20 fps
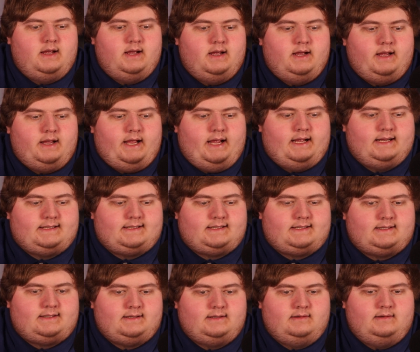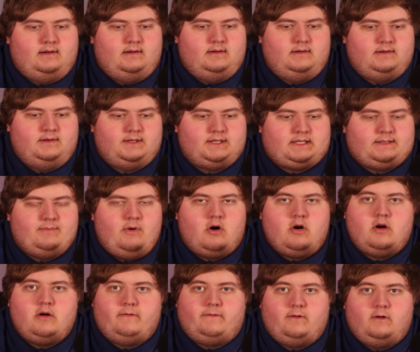it's
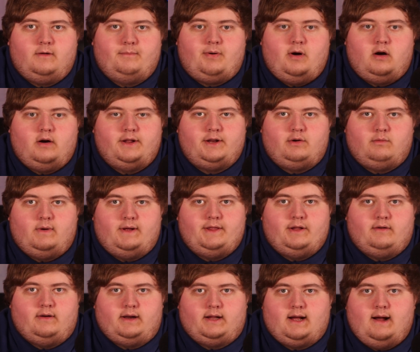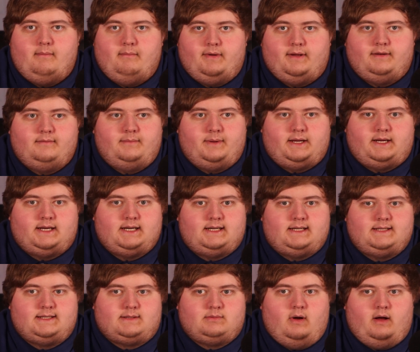smarter for a party to run their incumbent
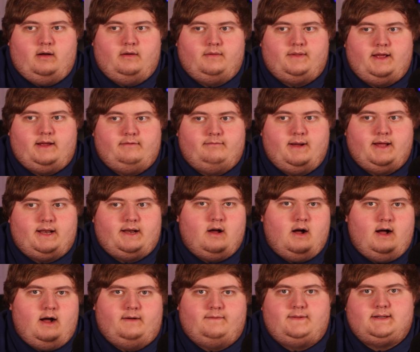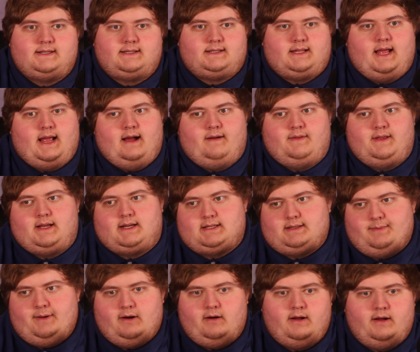because, well, they've been in office, they have the
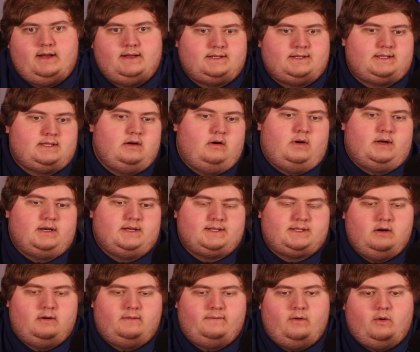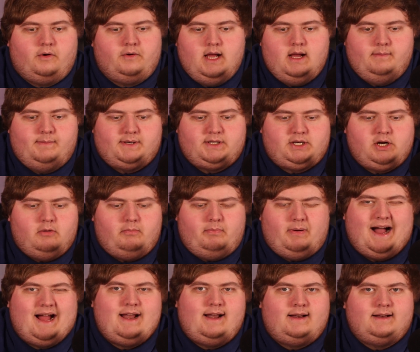experience, so on and so forth. But Joe
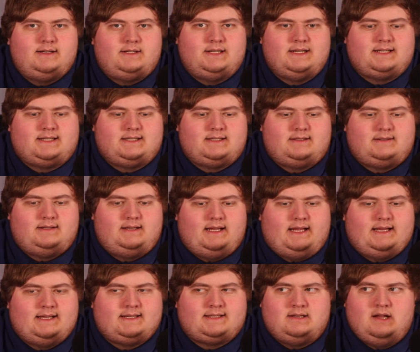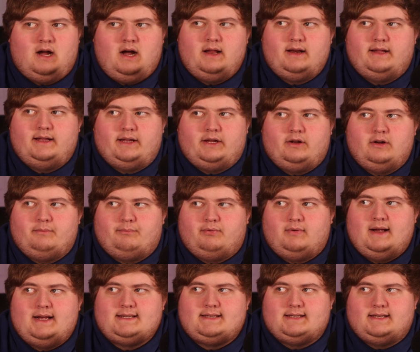Biden just is not a good
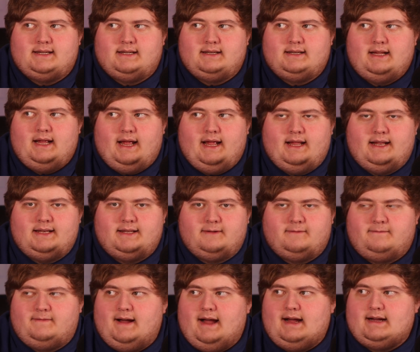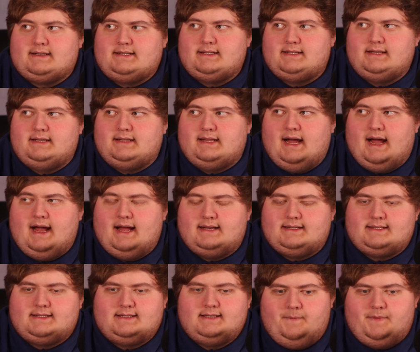president, and the fact
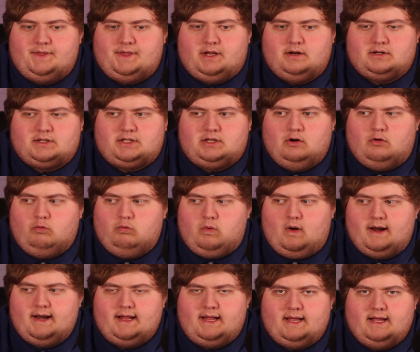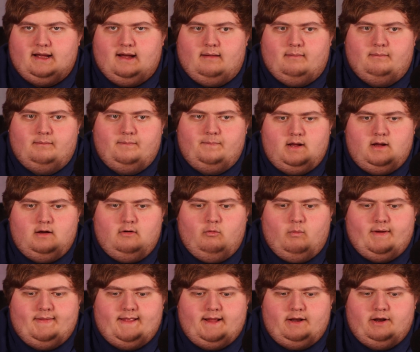that they're still running him
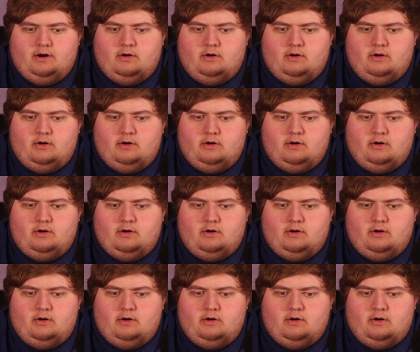when they know